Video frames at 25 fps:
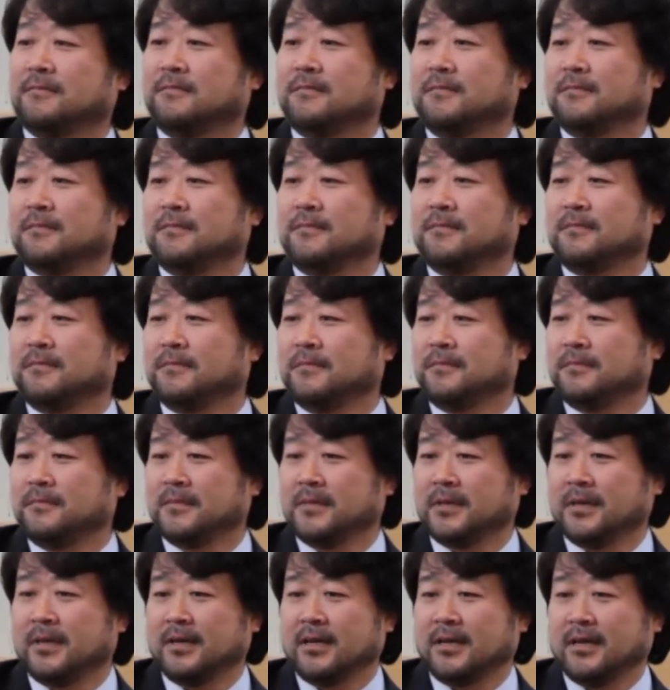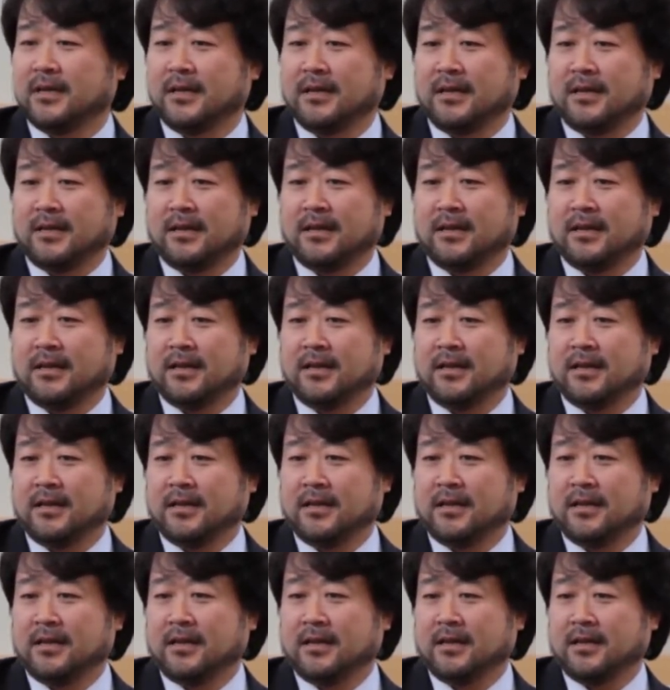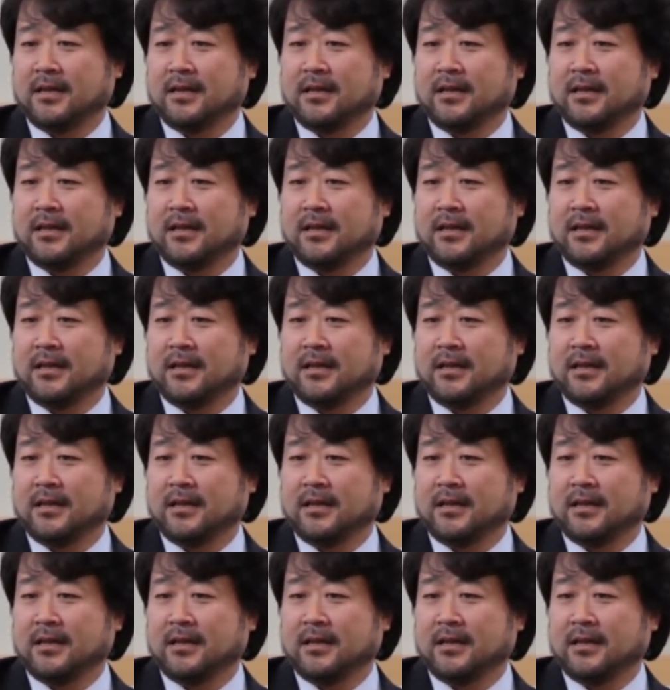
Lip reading: (silence)